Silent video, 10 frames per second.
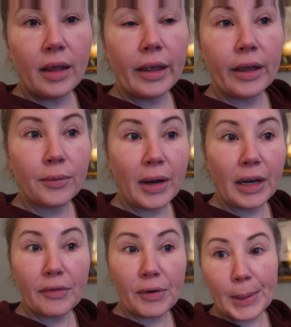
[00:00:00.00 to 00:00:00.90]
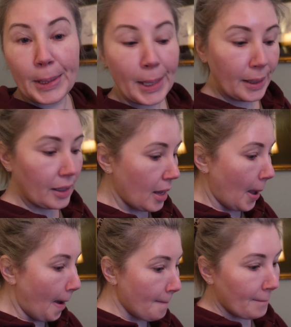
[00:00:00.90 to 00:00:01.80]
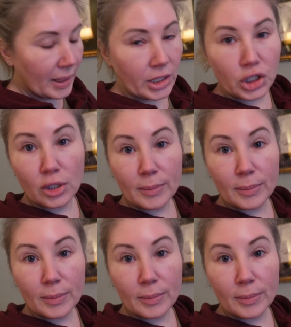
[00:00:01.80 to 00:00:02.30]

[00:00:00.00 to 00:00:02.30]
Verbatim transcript: get ready for the day, make sure